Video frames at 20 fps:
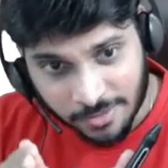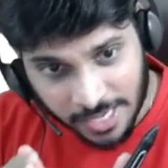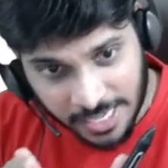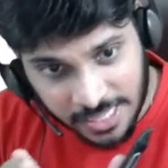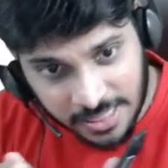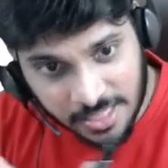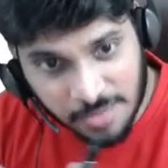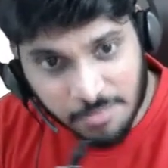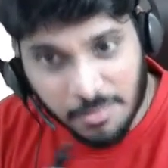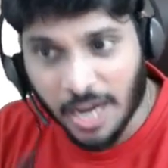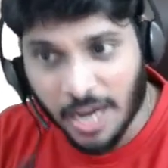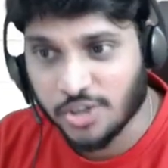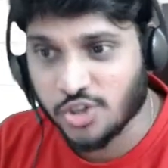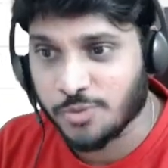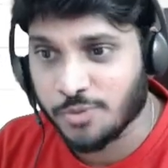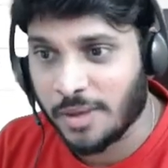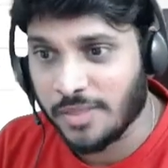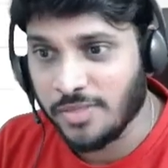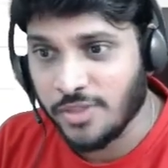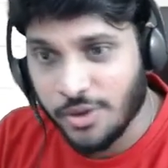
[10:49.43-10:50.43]
in the
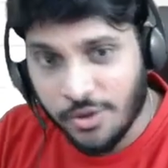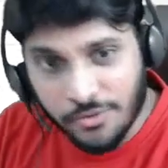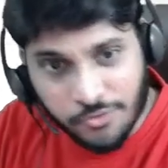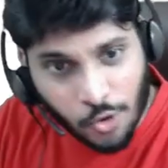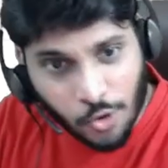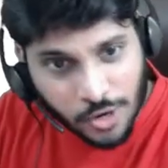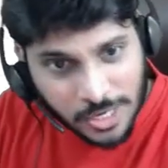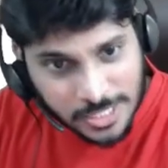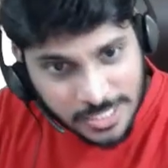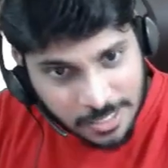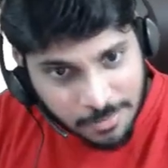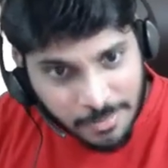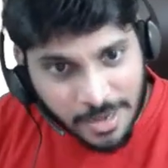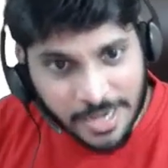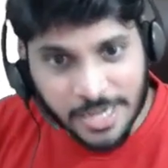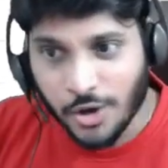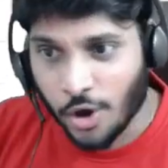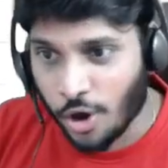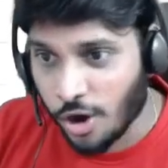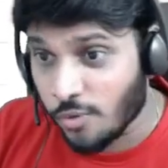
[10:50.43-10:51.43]
March month, you focus
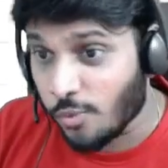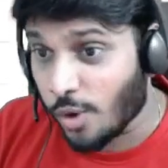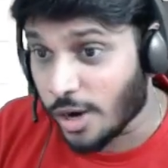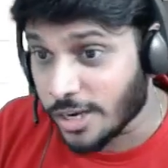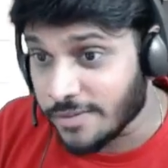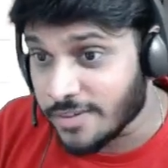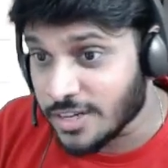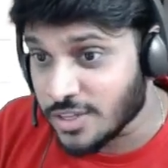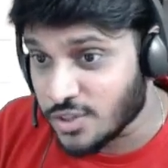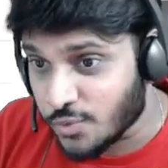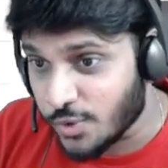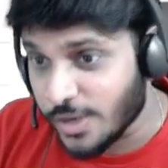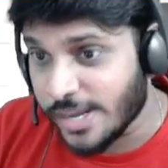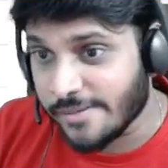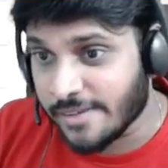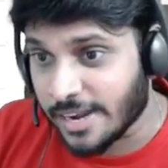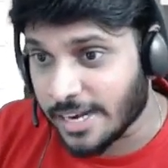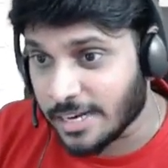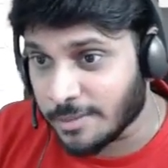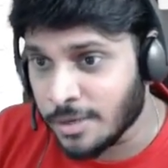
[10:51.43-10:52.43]
remaining all whatever is fully
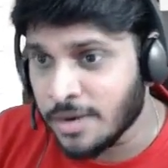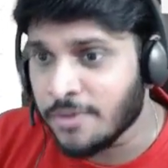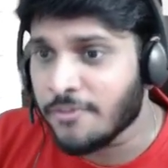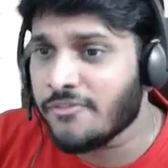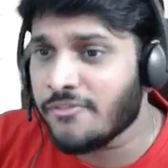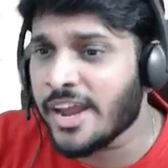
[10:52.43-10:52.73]
available.